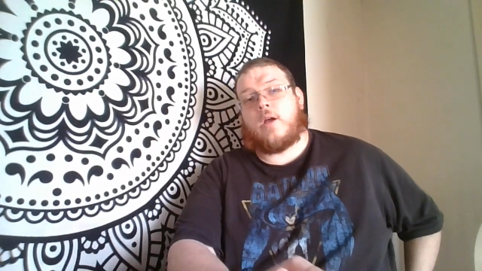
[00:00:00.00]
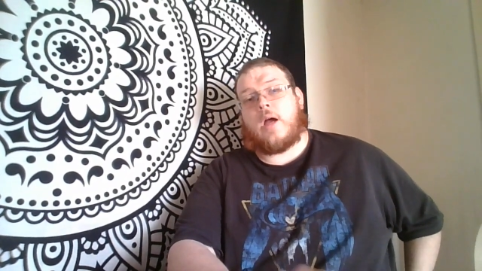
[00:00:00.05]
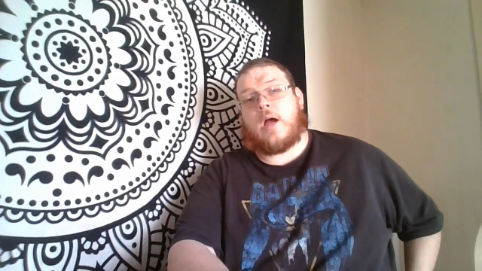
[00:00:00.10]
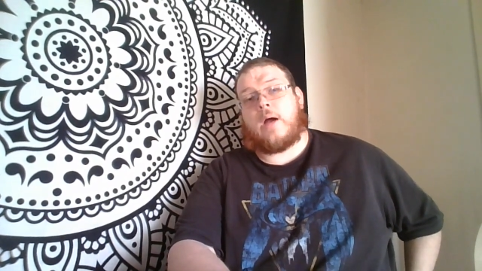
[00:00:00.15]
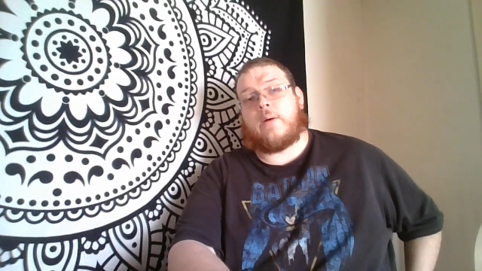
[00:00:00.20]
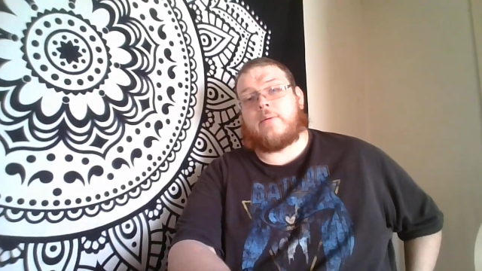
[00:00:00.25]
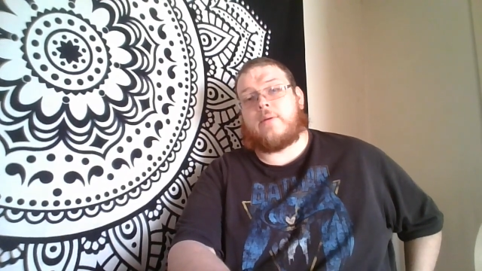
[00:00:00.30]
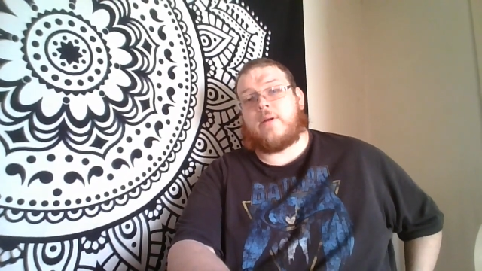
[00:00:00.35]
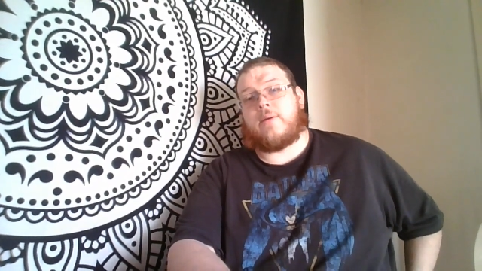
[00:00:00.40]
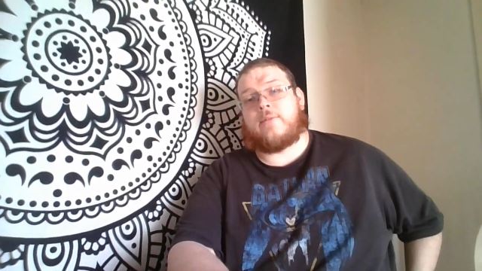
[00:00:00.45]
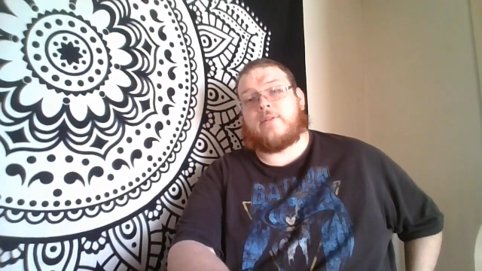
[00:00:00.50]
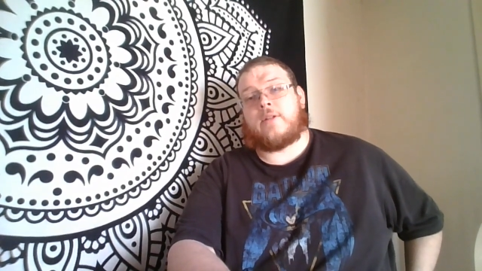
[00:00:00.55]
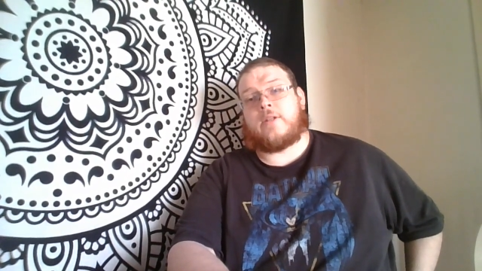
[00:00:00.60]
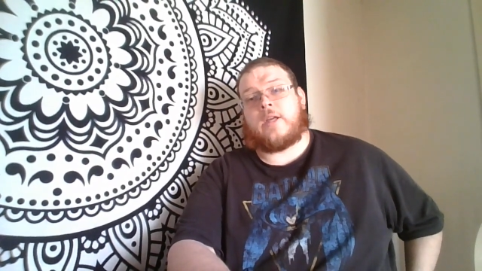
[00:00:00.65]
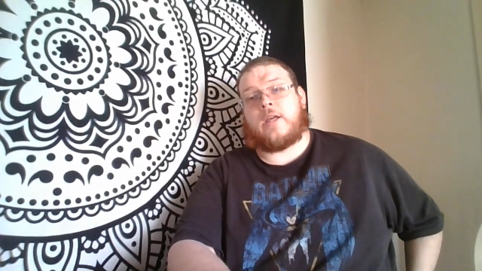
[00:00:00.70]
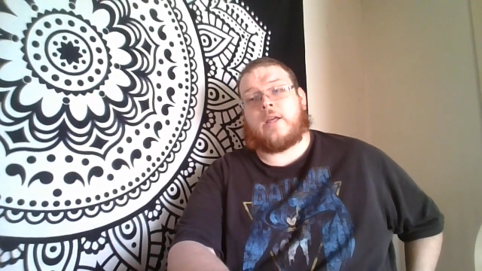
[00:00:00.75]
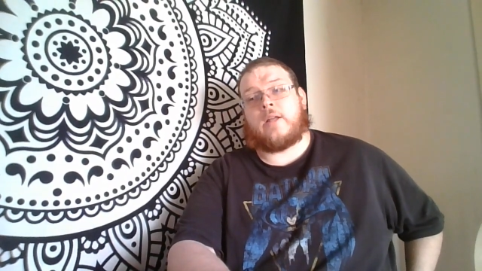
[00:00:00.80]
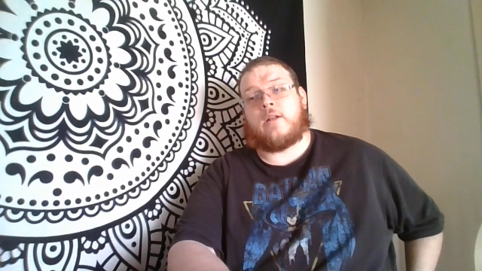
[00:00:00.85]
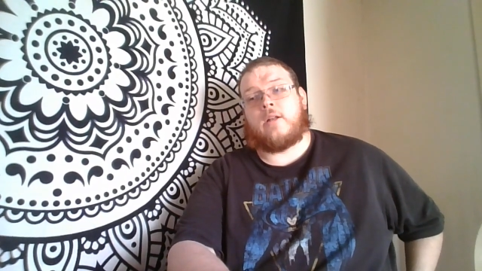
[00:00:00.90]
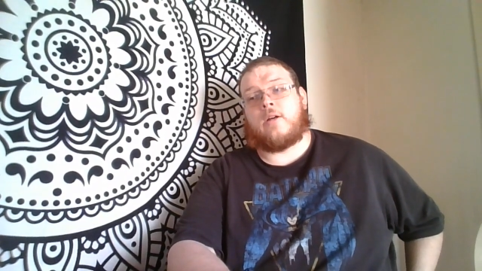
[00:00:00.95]
I would definitely
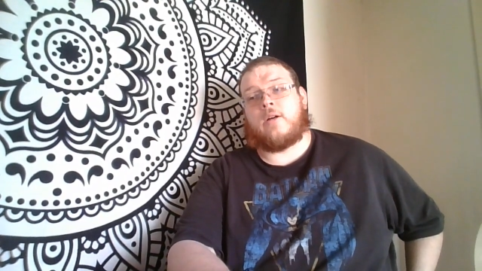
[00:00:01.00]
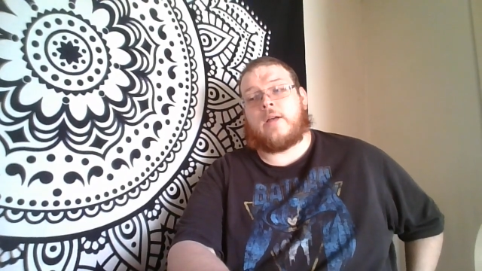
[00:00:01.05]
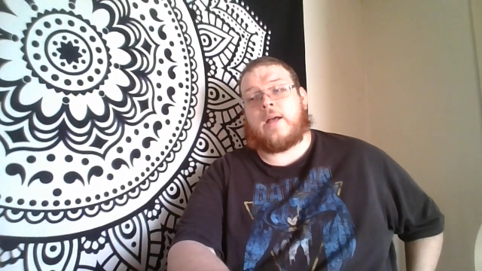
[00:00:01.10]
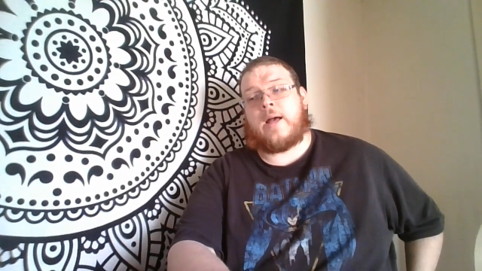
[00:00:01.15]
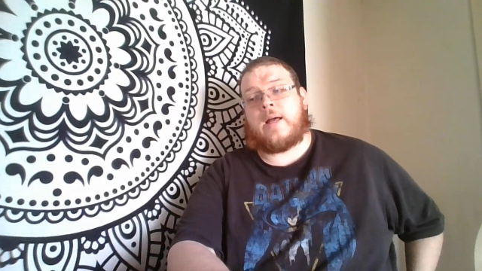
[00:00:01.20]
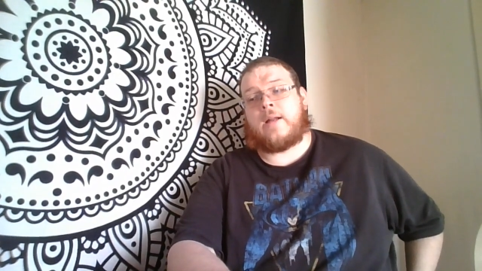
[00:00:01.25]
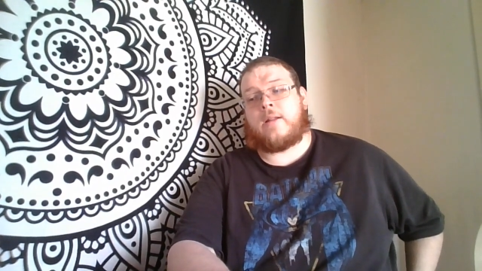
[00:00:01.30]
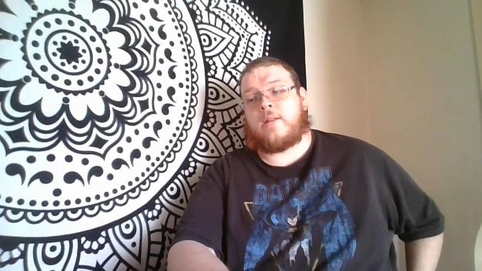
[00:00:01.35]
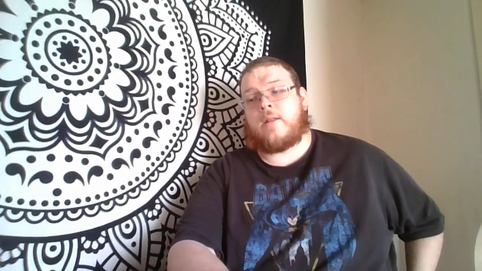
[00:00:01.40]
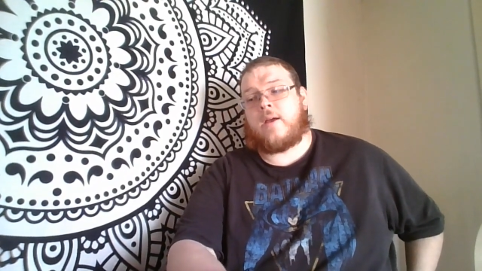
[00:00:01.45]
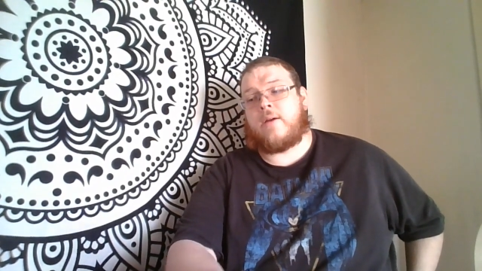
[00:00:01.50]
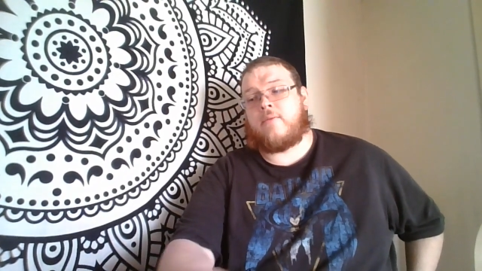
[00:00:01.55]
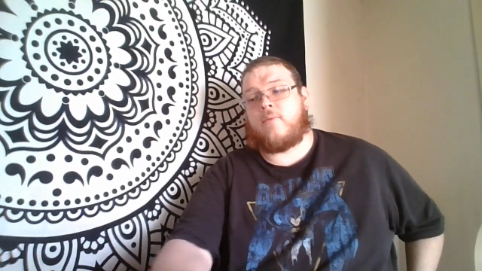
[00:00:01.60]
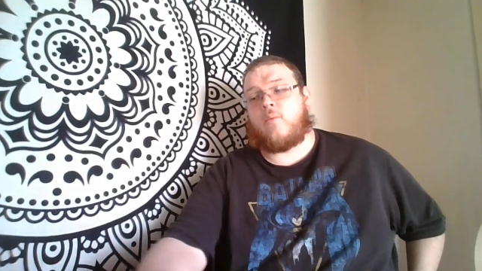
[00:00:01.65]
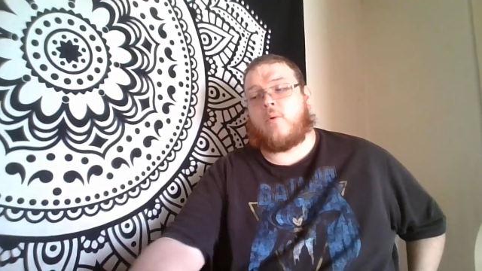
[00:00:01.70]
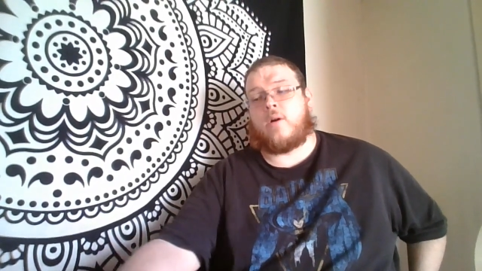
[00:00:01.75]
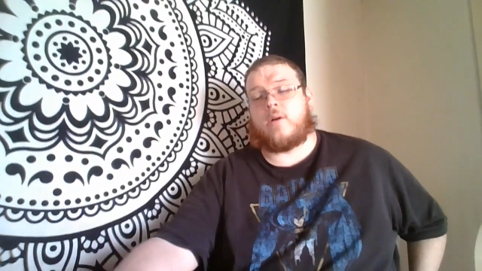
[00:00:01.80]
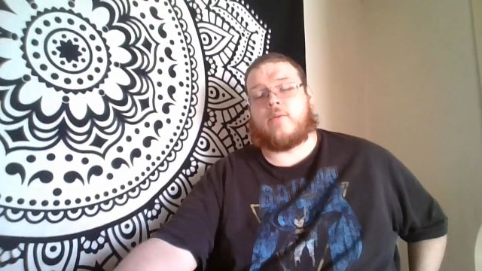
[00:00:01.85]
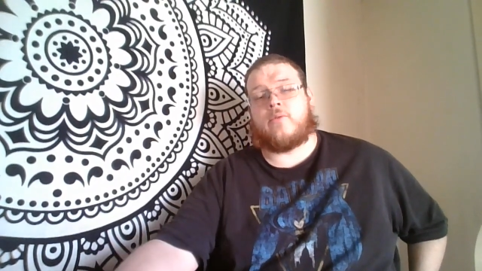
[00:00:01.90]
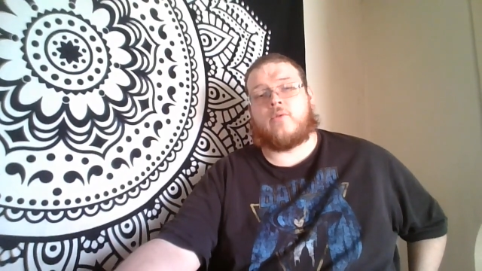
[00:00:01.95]
take a look at it. They have
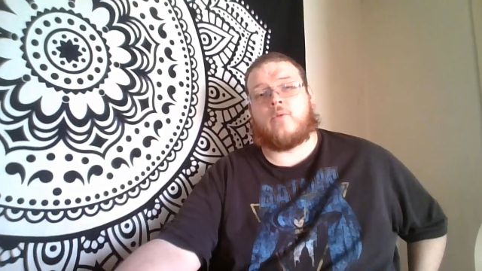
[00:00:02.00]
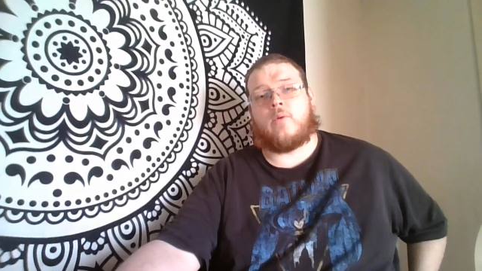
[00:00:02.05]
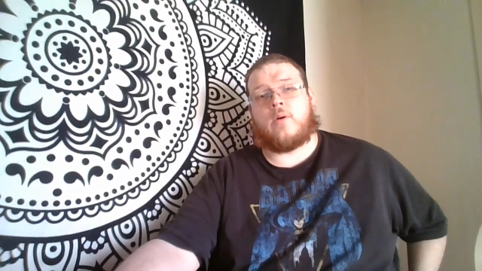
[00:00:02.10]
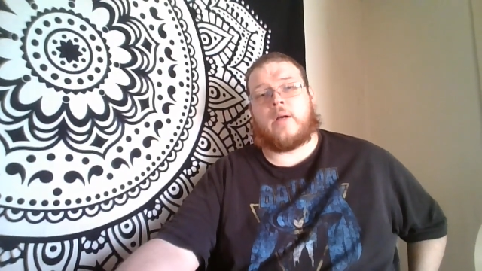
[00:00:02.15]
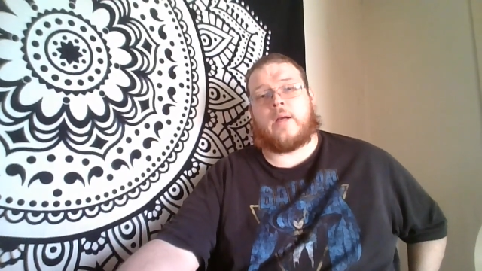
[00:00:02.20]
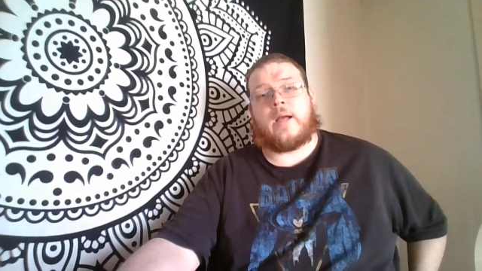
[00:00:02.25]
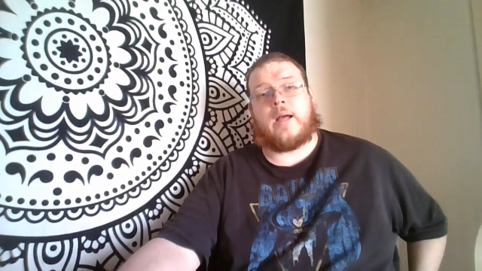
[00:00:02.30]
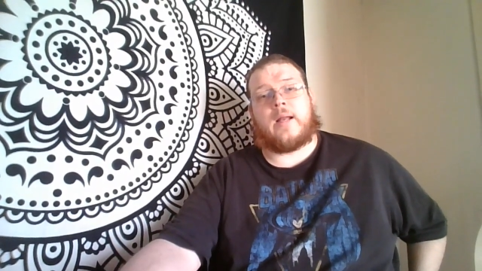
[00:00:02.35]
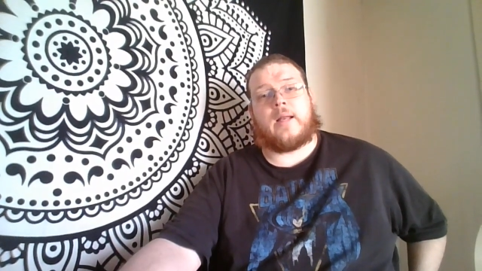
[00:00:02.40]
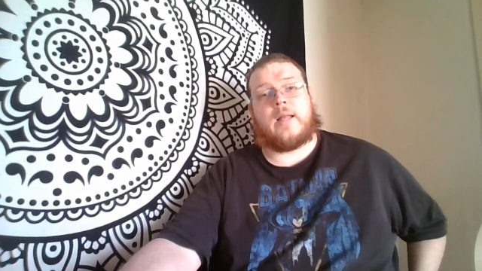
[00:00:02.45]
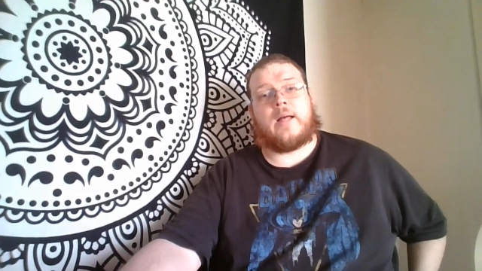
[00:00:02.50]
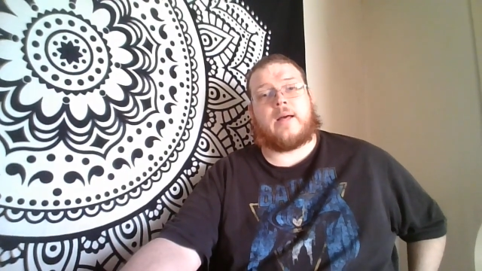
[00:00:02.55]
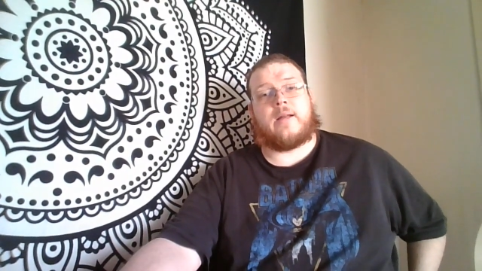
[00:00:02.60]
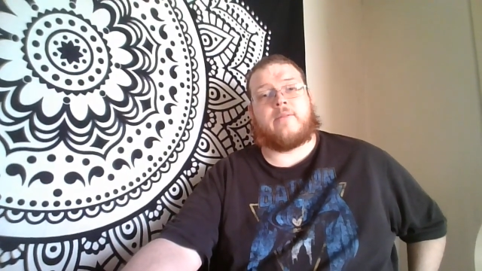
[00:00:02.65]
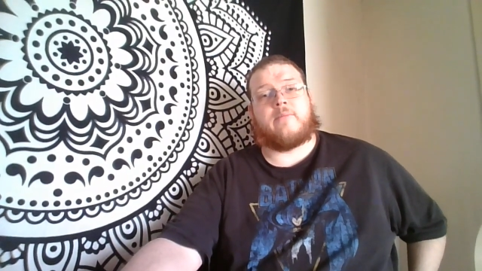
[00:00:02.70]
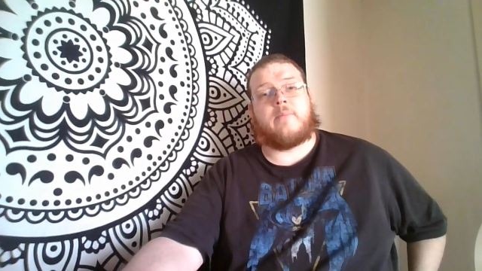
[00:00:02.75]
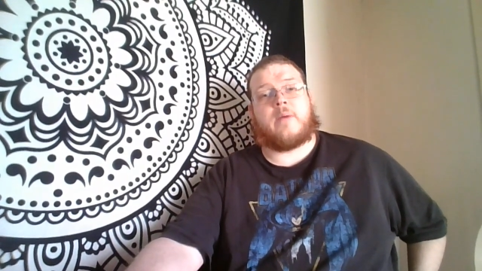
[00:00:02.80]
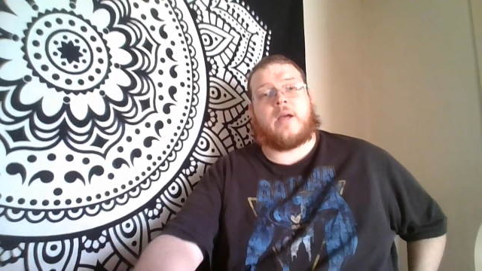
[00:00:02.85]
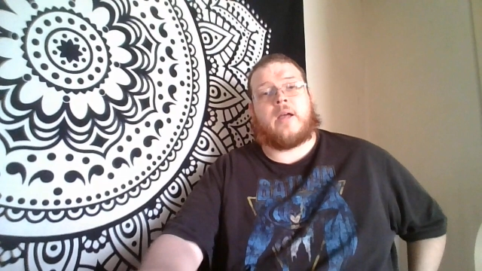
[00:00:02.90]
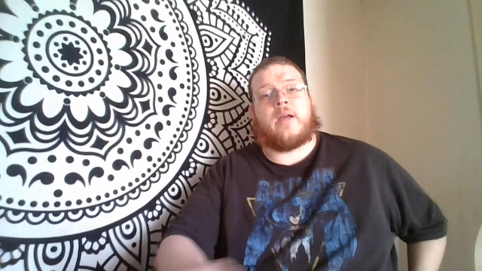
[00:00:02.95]
wonderful. I got a lot
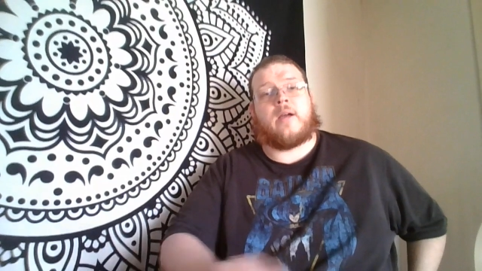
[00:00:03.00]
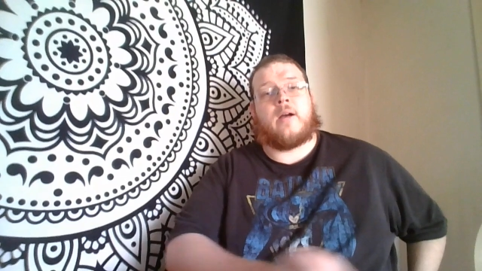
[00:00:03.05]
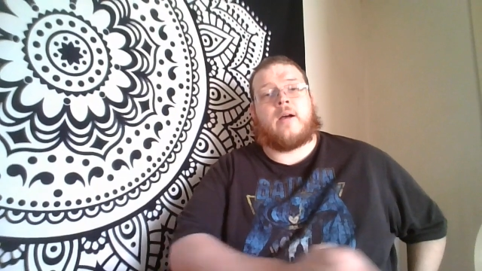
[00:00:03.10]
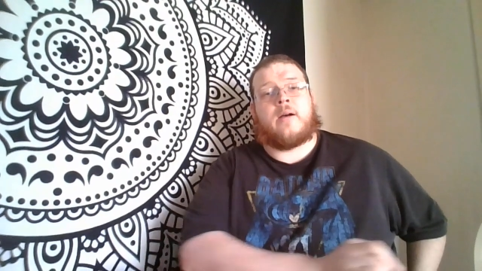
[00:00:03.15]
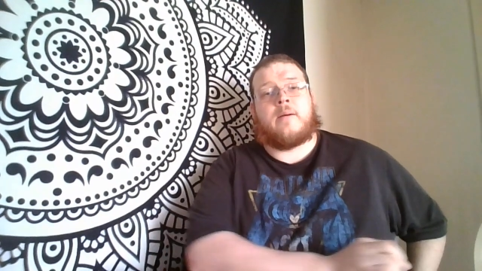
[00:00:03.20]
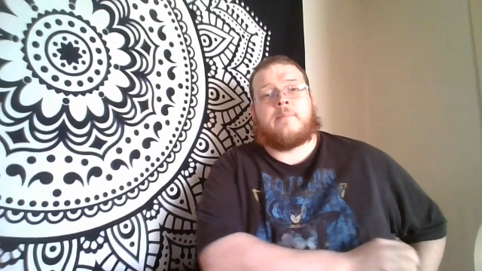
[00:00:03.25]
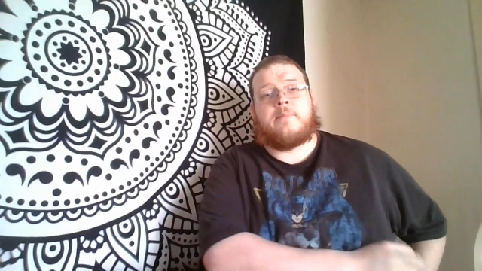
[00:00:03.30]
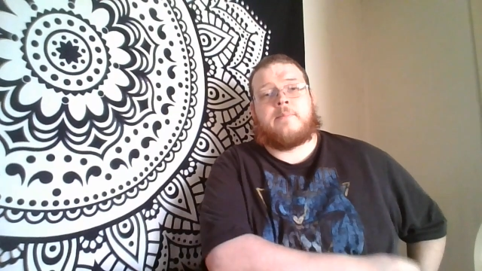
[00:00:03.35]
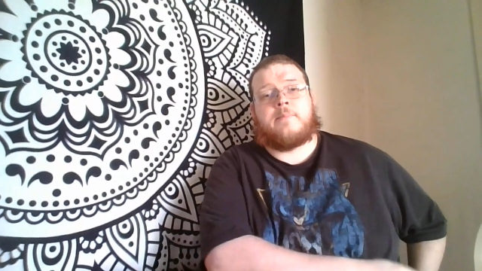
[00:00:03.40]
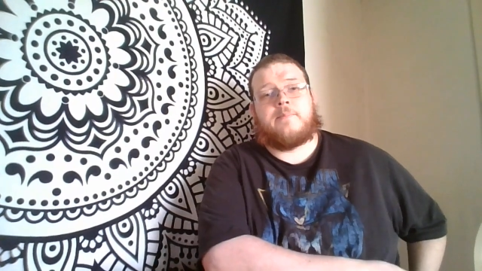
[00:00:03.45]
of my